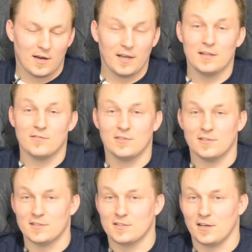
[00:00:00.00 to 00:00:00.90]
I lived in
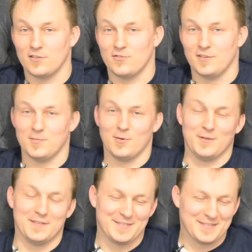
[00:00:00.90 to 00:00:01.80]
this country in
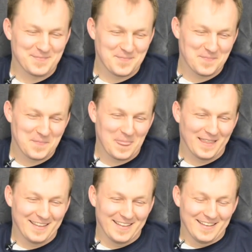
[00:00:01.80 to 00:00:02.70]
Poland
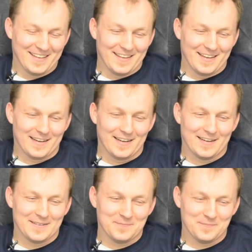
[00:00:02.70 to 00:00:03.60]

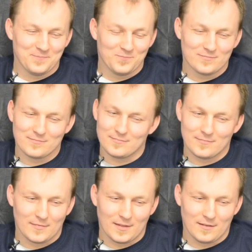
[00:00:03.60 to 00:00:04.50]
um,
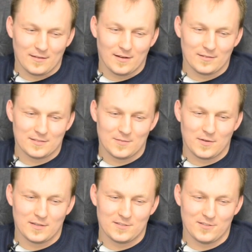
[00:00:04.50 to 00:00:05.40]
God is
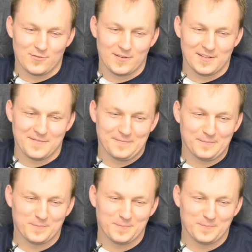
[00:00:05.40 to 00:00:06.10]
amazing, really.